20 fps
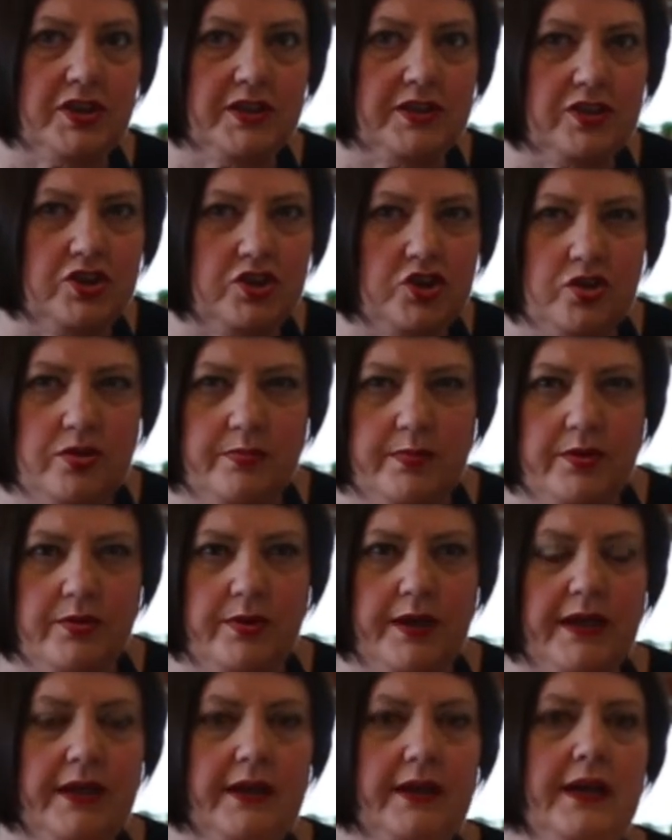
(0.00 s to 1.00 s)
and
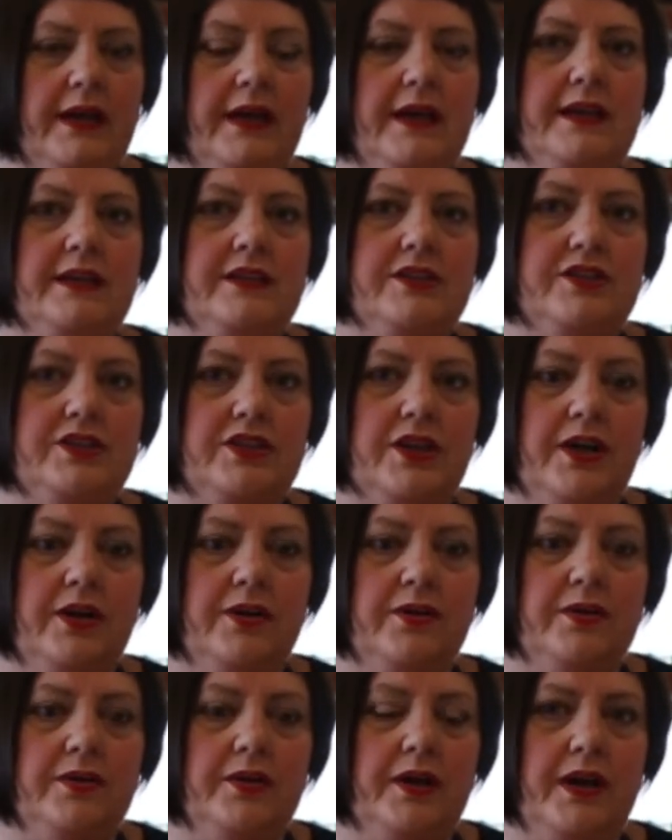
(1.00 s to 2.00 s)
turmeric.
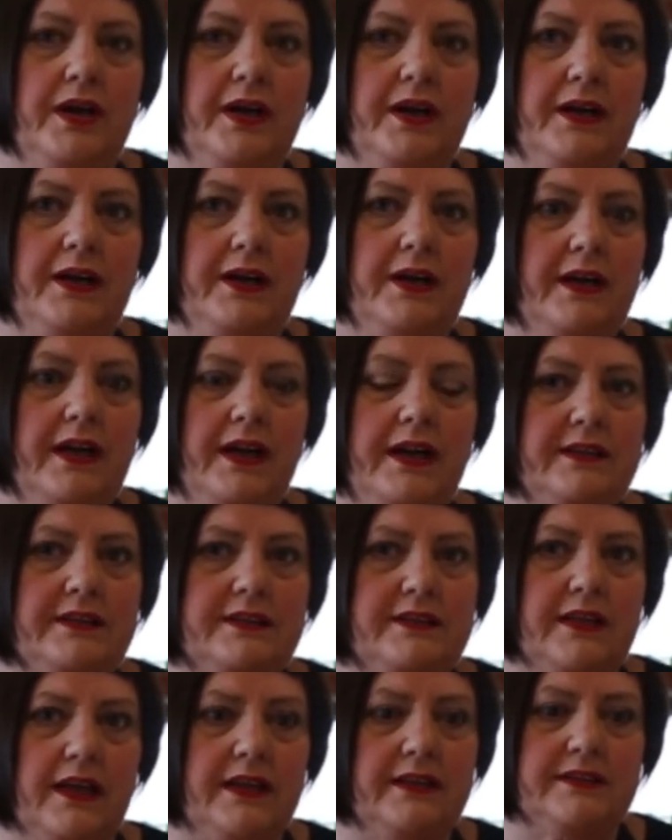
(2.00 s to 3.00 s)
So it's